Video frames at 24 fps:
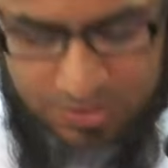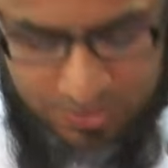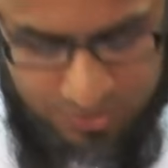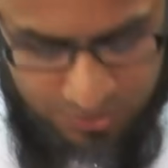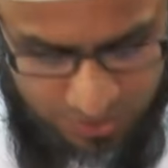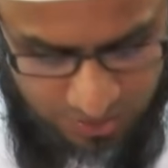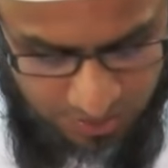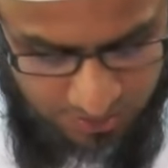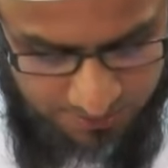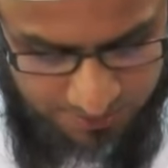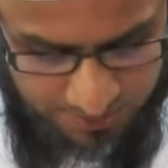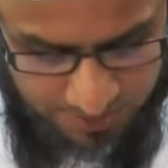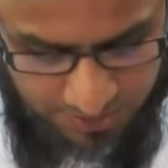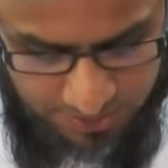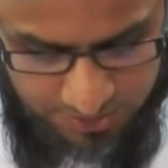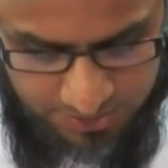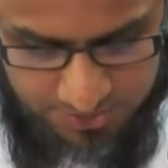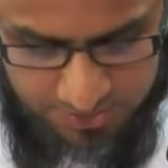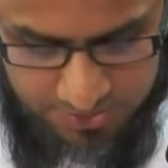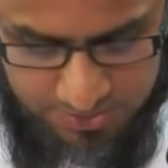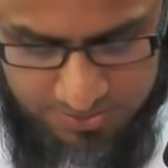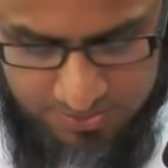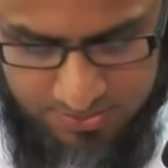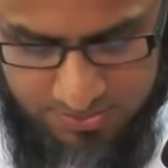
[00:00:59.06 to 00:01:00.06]
to come
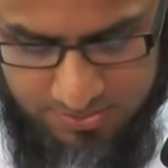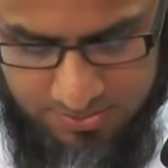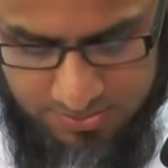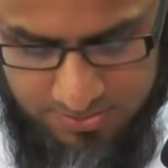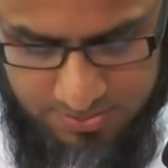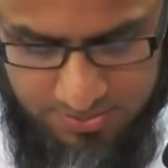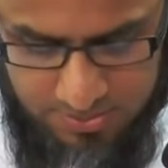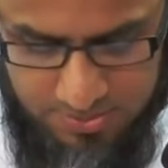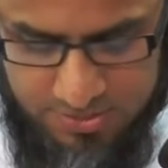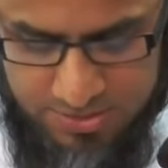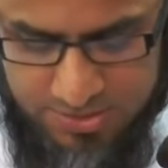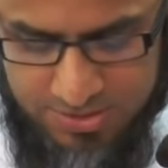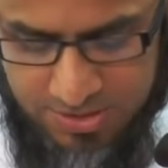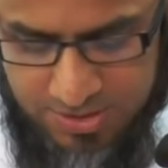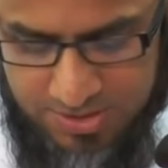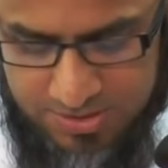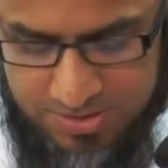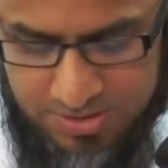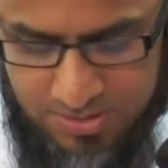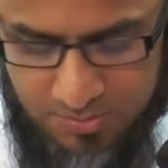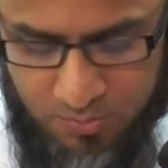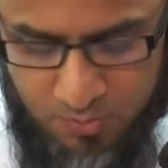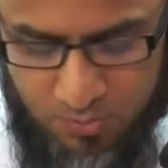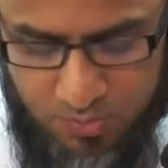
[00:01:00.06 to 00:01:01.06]
and share
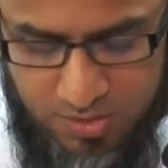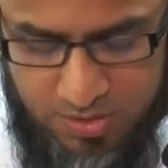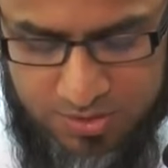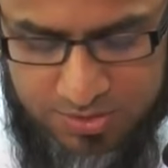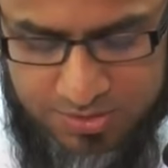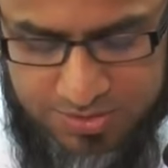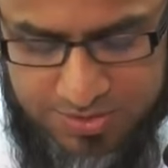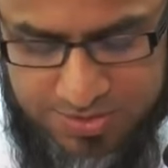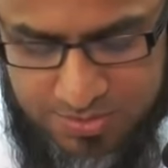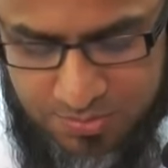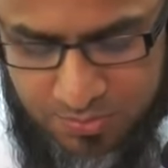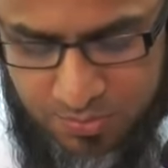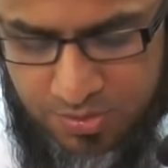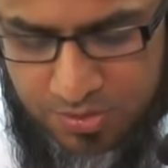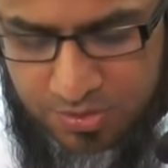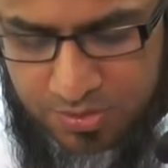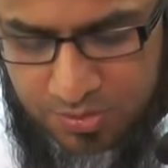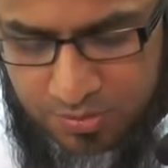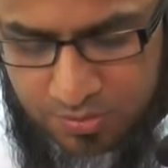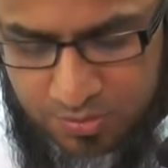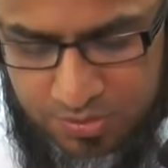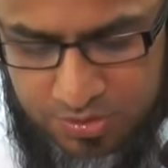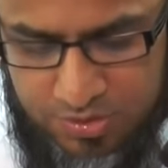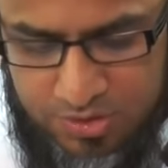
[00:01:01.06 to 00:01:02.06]
some words with
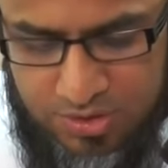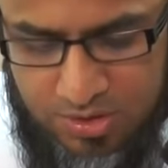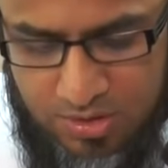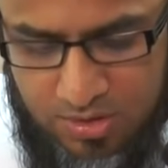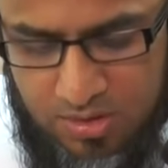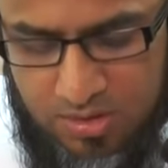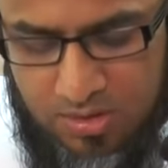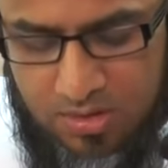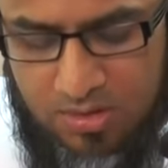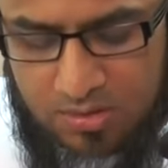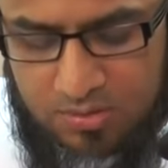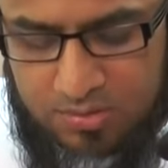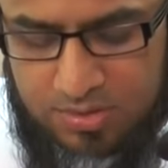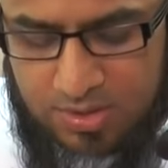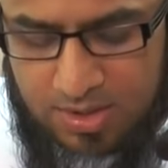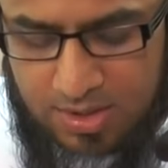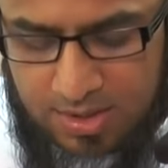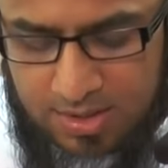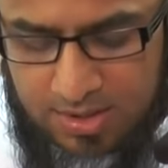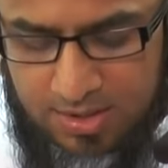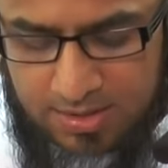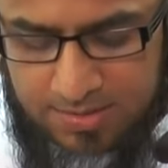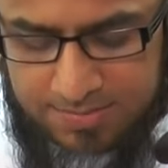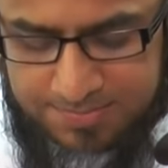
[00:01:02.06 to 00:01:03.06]
you, inshallah
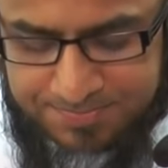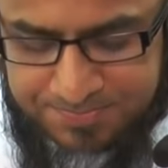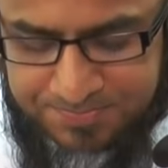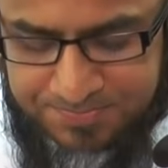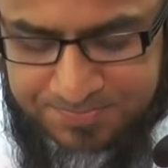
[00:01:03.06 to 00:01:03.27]
ta'ala.